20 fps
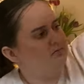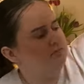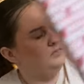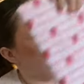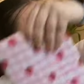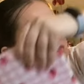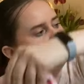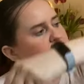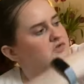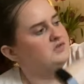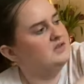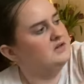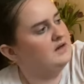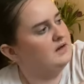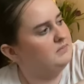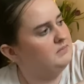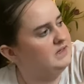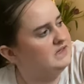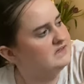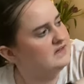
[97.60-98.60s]
which also
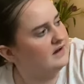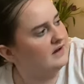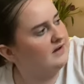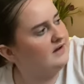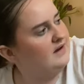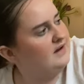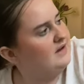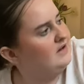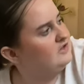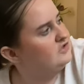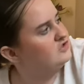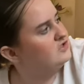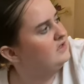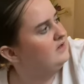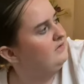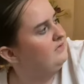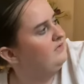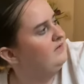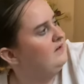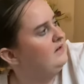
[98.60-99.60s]
now means I can actually
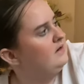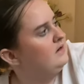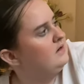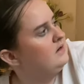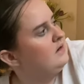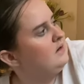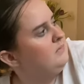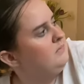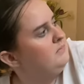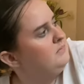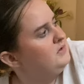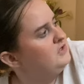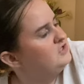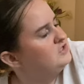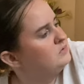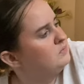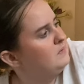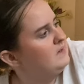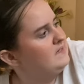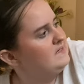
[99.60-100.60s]
fit number
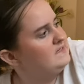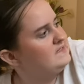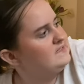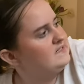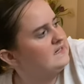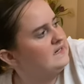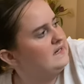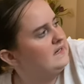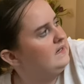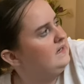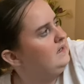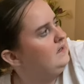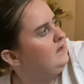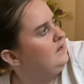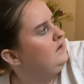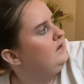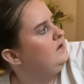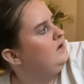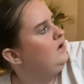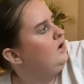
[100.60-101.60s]
20
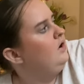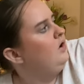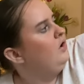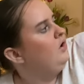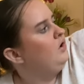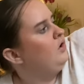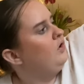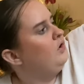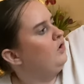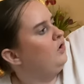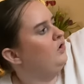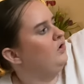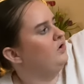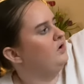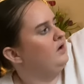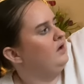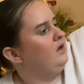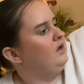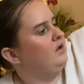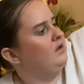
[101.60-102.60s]

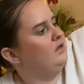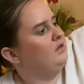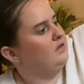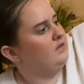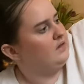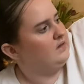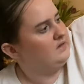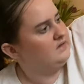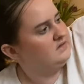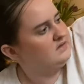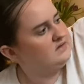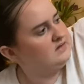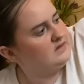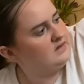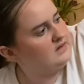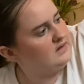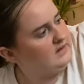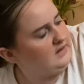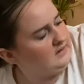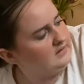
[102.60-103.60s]
on this
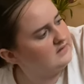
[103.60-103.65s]
thing.